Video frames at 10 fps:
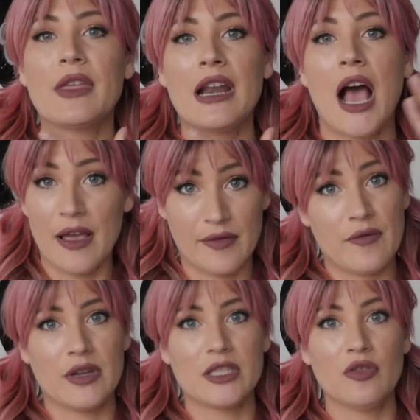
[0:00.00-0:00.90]
that I've
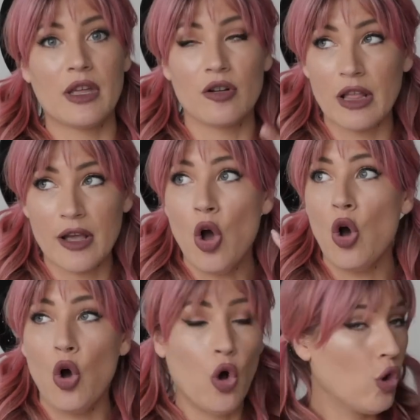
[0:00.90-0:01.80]
given it to that are like,
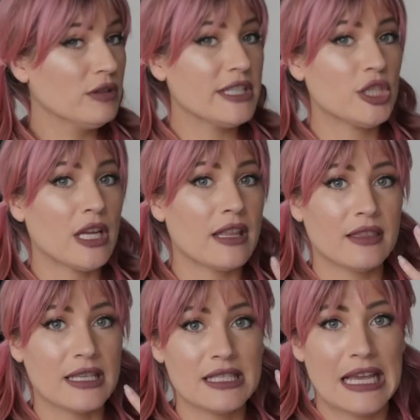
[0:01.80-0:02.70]
holy shit,
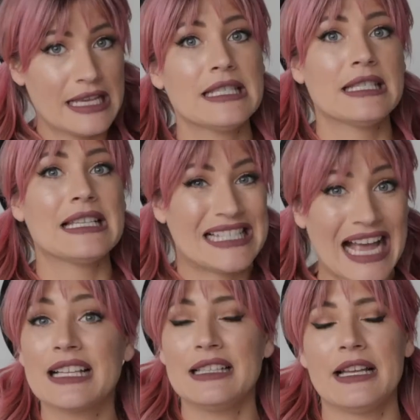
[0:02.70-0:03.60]
this tastes
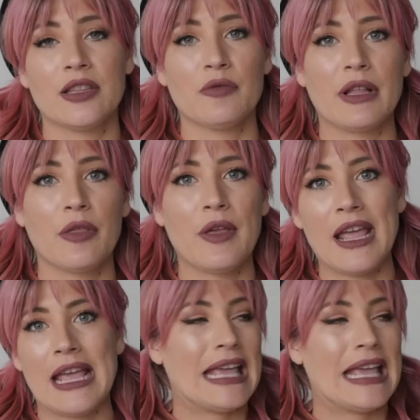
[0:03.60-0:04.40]
exactly like the real thing.